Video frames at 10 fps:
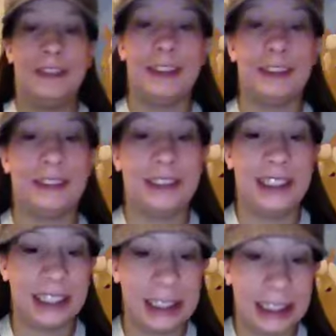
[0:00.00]
just
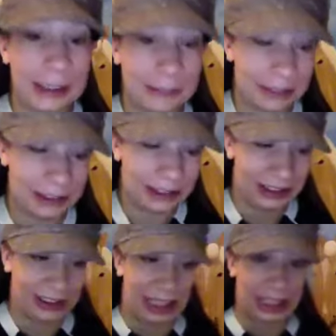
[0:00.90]
scary
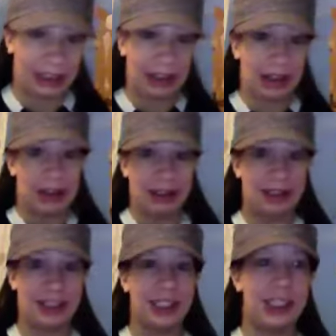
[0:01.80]
sad
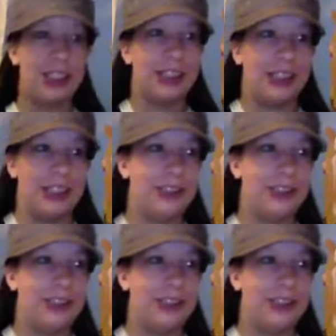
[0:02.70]
thoughts. Ugh.